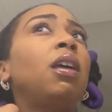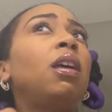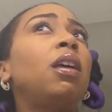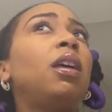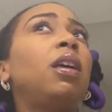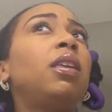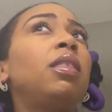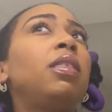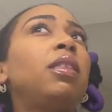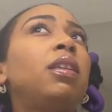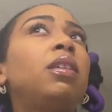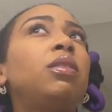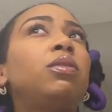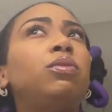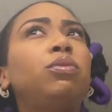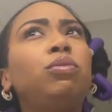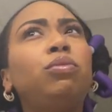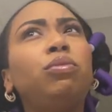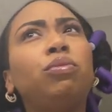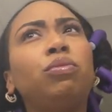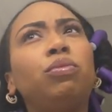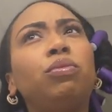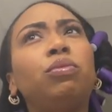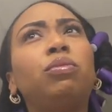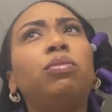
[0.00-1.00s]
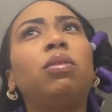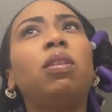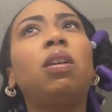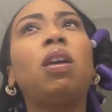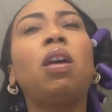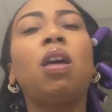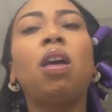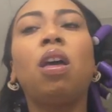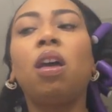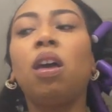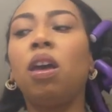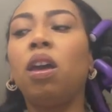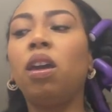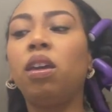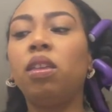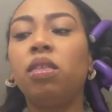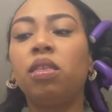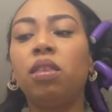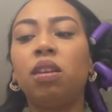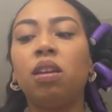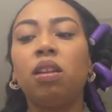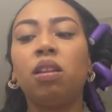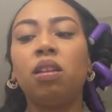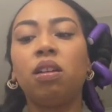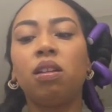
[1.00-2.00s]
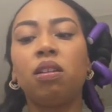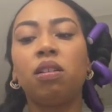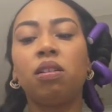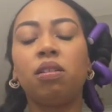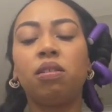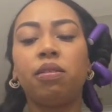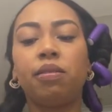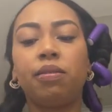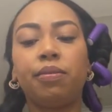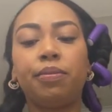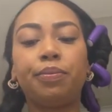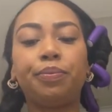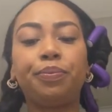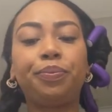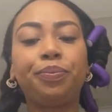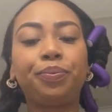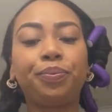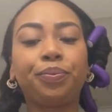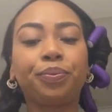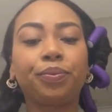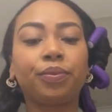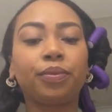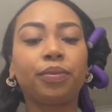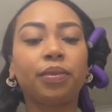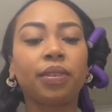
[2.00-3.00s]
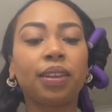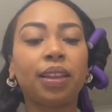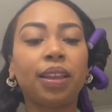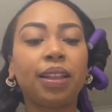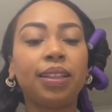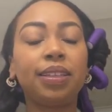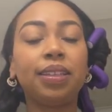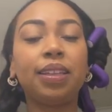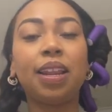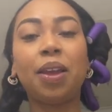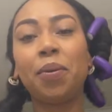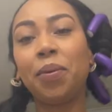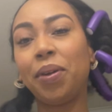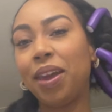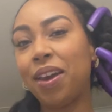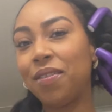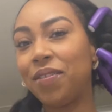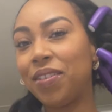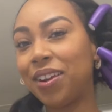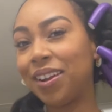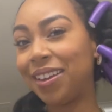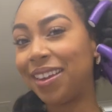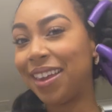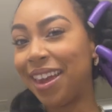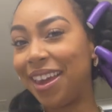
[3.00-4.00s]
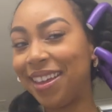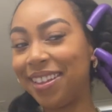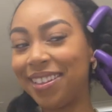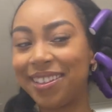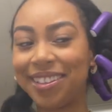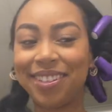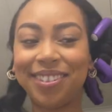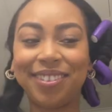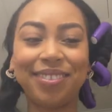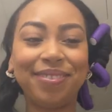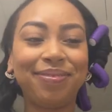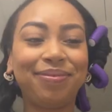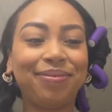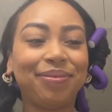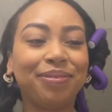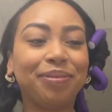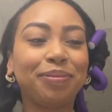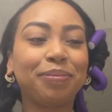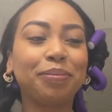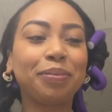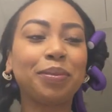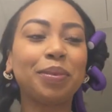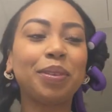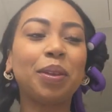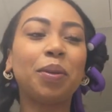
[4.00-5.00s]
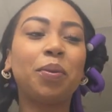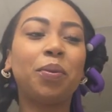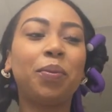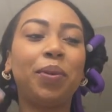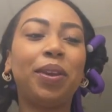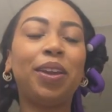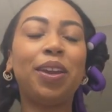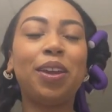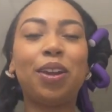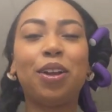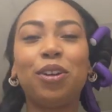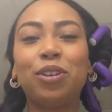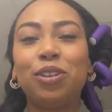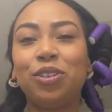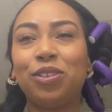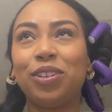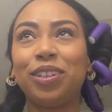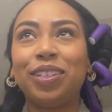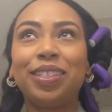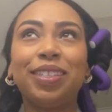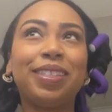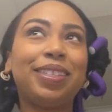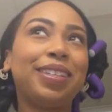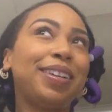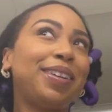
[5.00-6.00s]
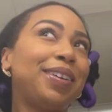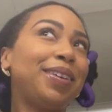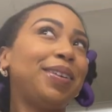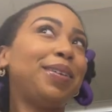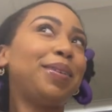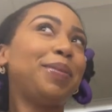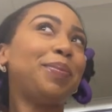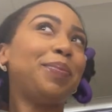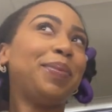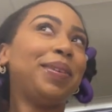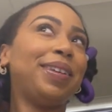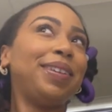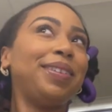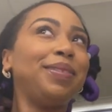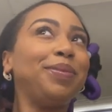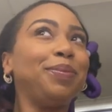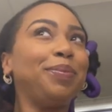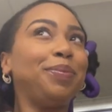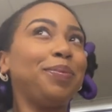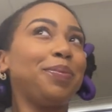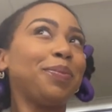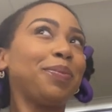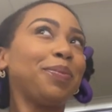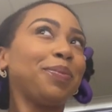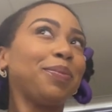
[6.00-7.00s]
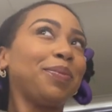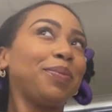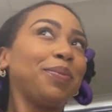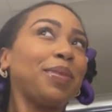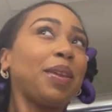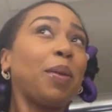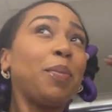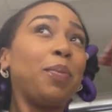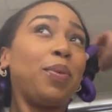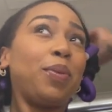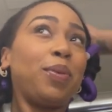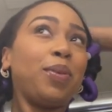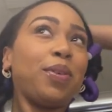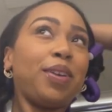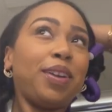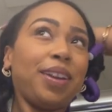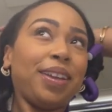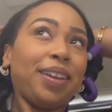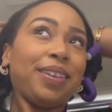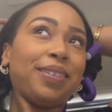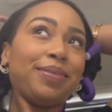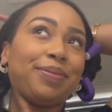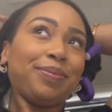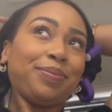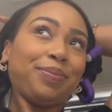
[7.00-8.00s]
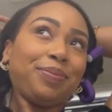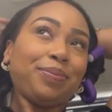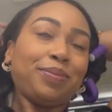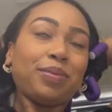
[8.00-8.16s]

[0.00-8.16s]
And then, oh, and then um, tonight we have our gala. We get all dressed up and party.